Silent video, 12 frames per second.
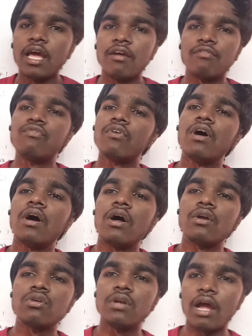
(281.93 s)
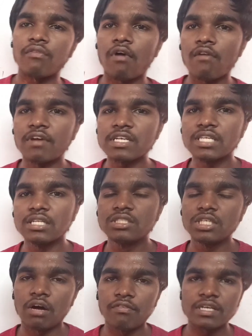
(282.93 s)
If f of x and
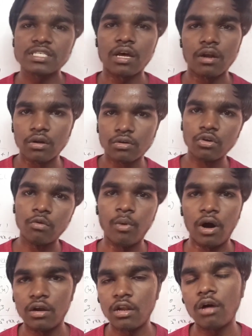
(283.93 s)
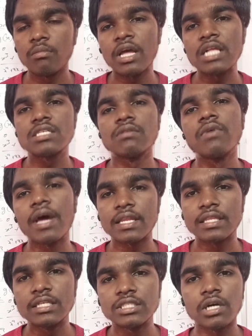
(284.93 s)
g of x are two polynomials
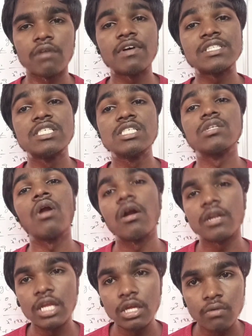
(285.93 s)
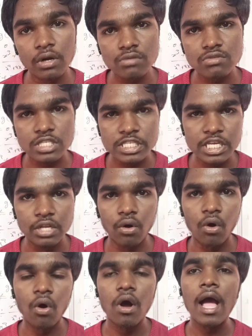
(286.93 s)
where the g of x is not equal to
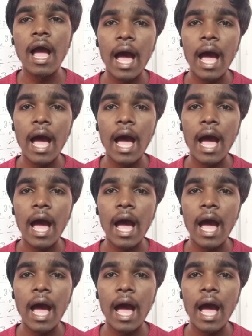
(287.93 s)
0,